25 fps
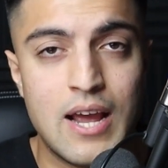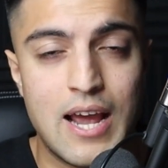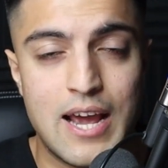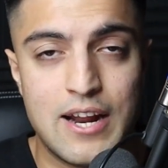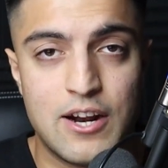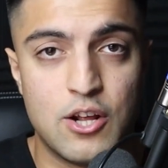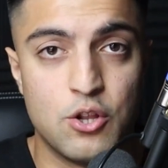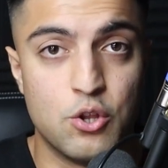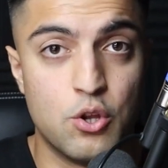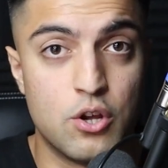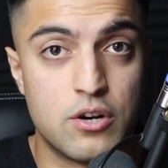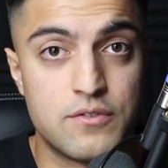
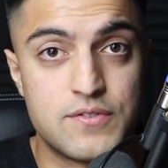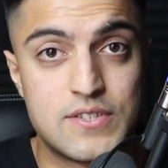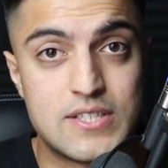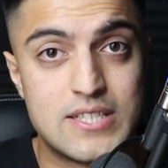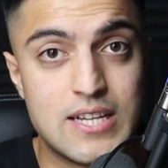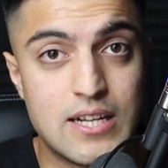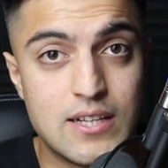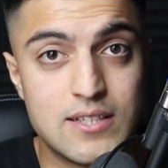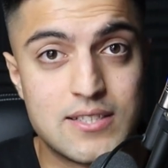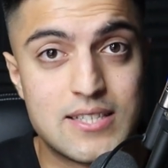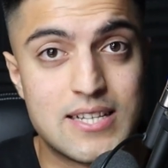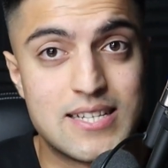and a lot of
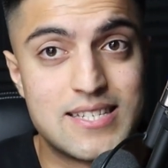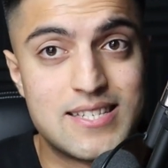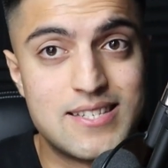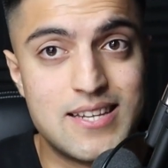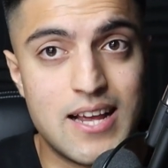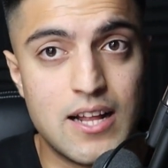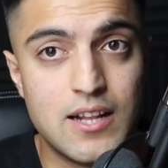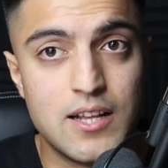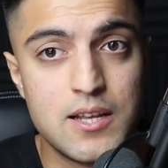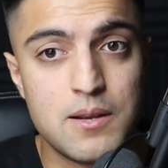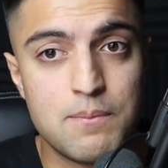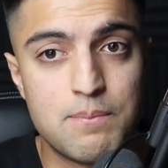sellers are
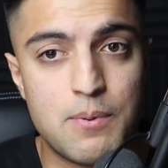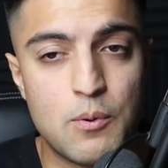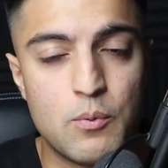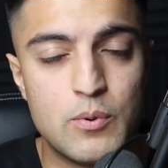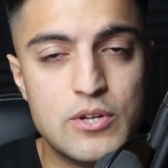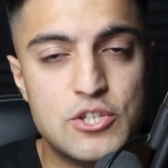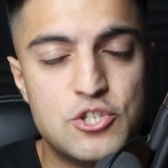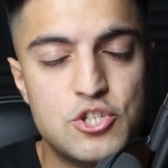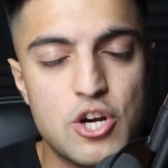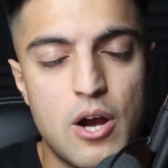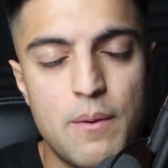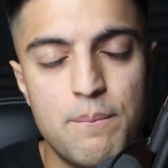selling, but
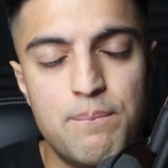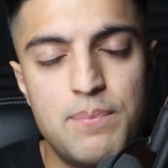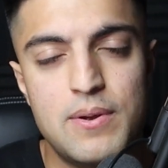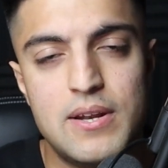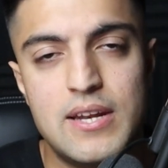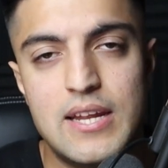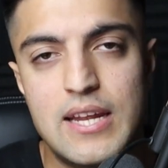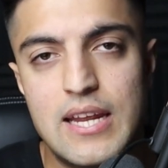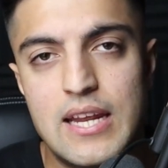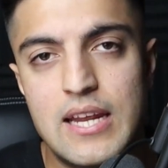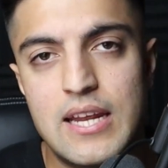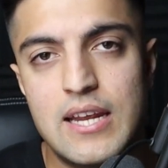we're
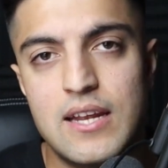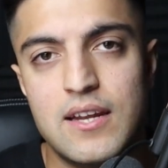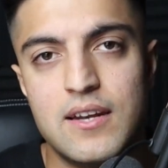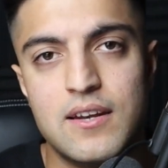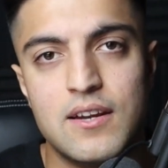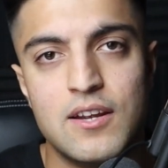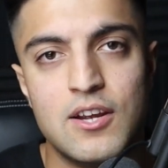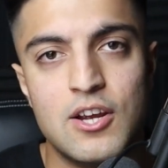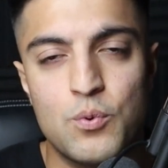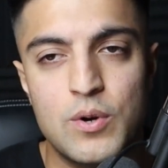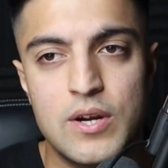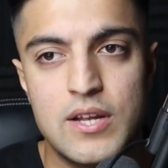jumping
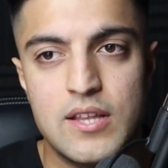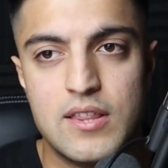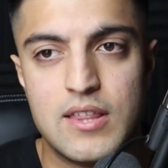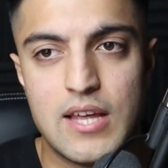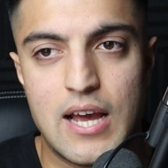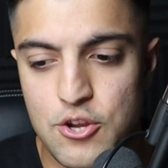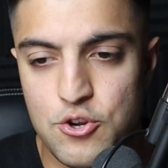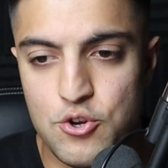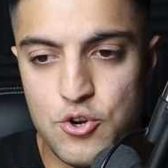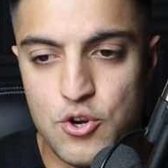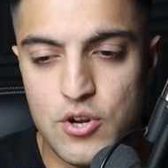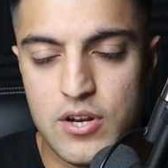in with
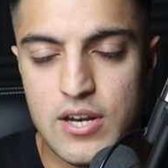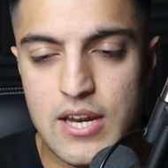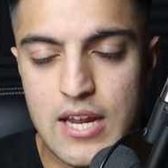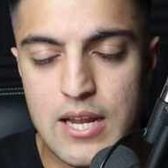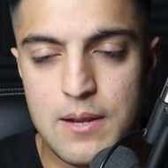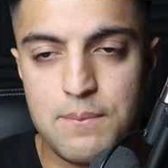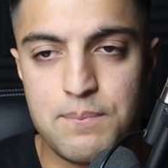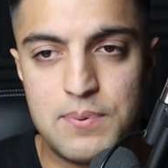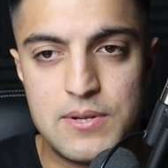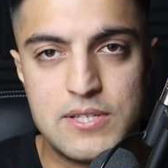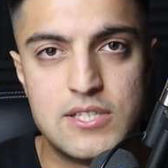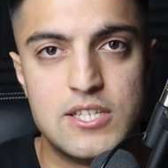a
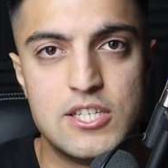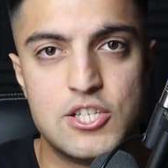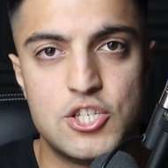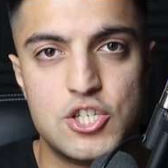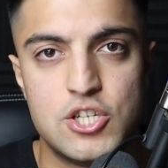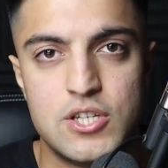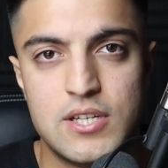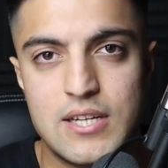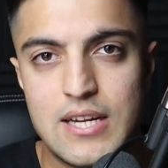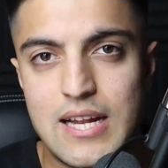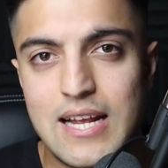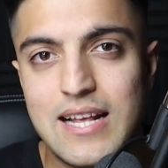unique
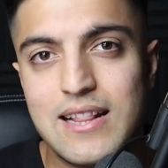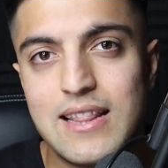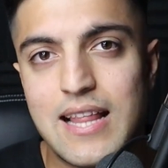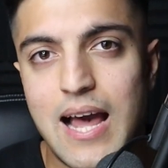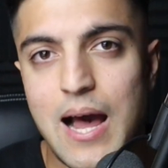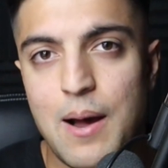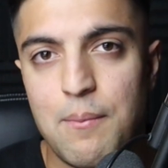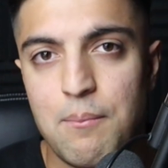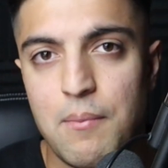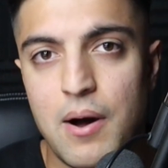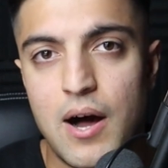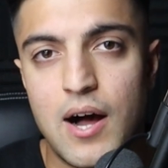position in
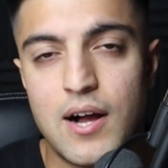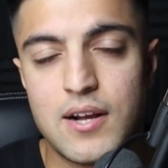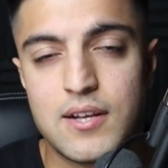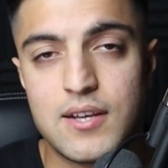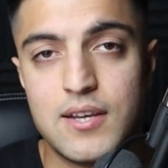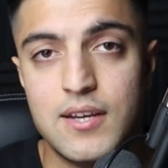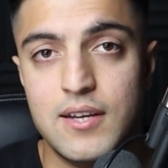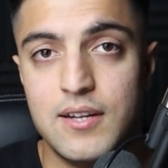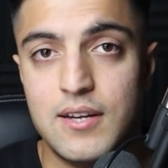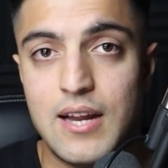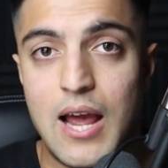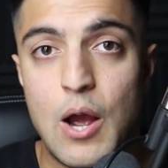that
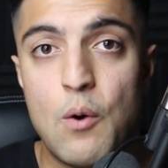market.